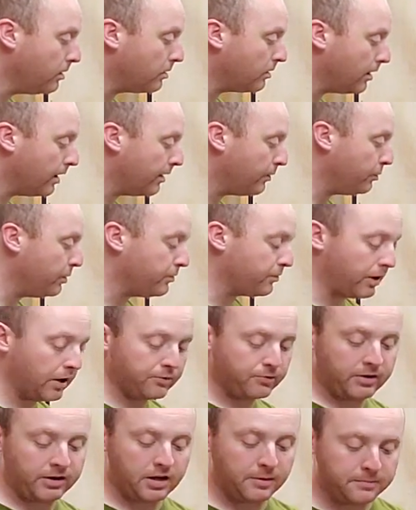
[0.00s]
So
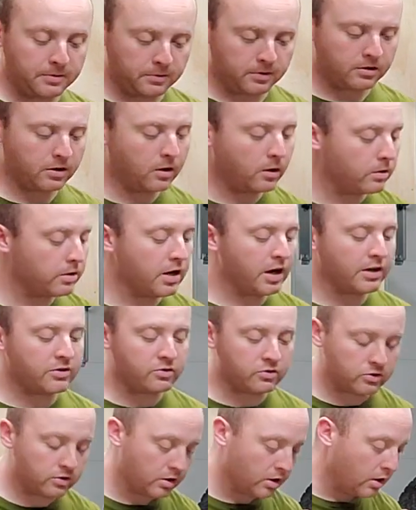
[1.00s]
I've read up. People like, oh
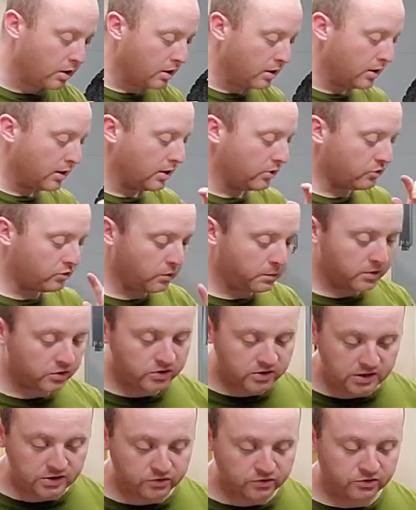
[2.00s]
yeah, it's
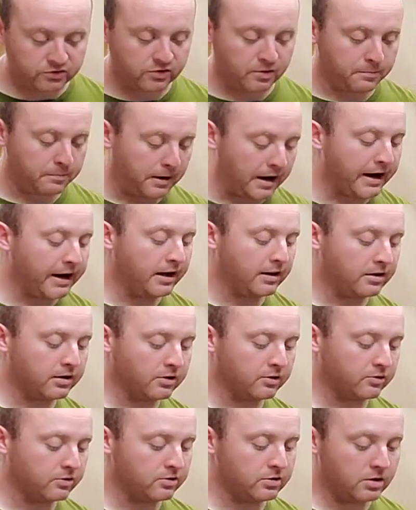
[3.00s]
so much easier just to buy
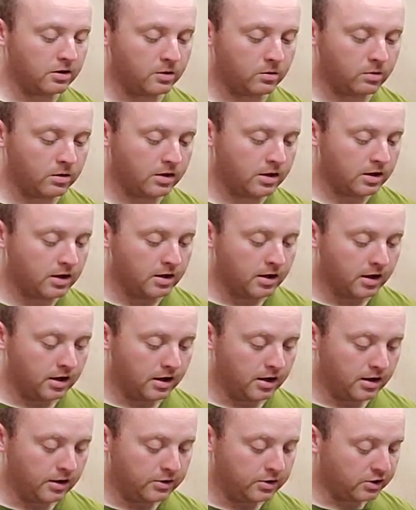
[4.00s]
it because you're
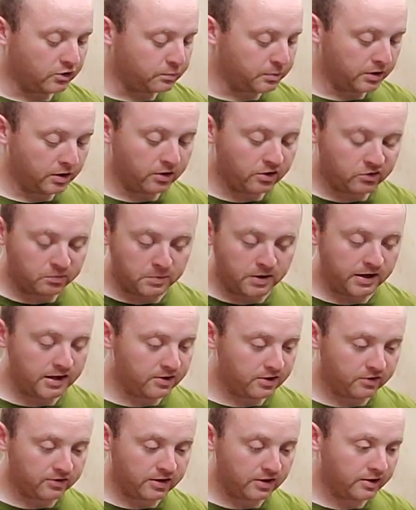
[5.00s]
gonna spend all
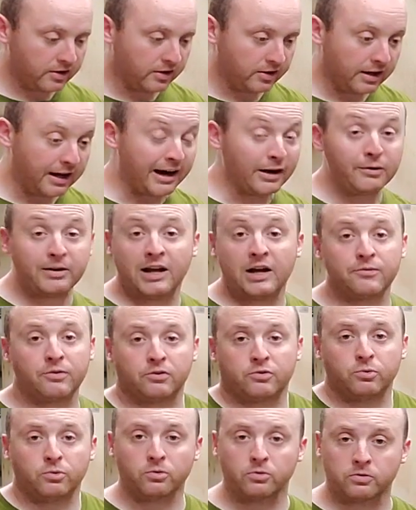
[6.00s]
this money. This and they're like, I
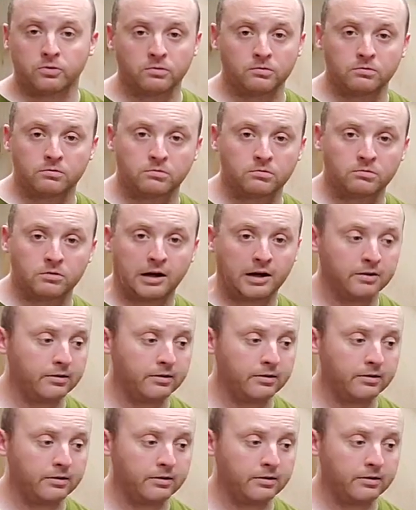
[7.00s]
already have the tools.